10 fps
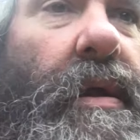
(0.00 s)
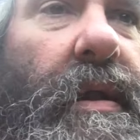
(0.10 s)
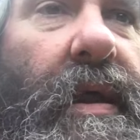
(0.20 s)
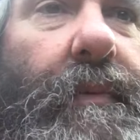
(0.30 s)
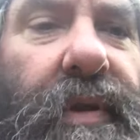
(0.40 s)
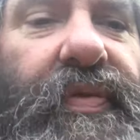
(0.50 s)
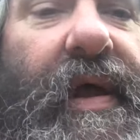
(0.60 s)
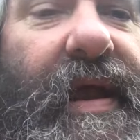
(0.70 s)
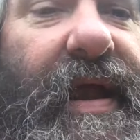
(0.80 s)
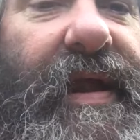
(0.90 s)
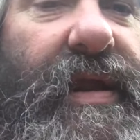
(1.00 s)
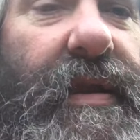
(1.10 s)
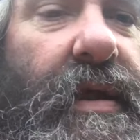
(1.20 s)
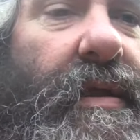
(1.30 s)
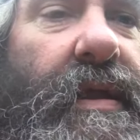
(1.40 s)
and everything
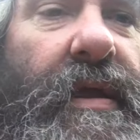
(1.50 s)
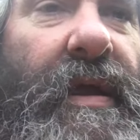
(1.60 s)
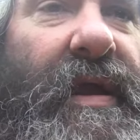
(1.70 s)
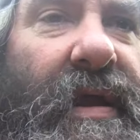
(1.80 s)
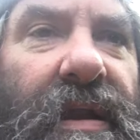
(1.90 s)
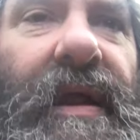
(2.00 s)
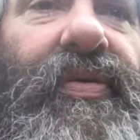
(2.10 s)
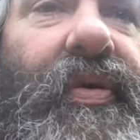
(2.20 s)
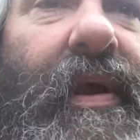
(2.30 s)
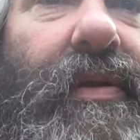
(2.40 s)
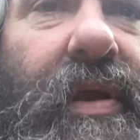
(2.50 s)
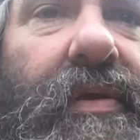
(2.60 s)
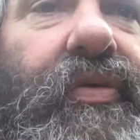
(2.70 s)
and they sit, did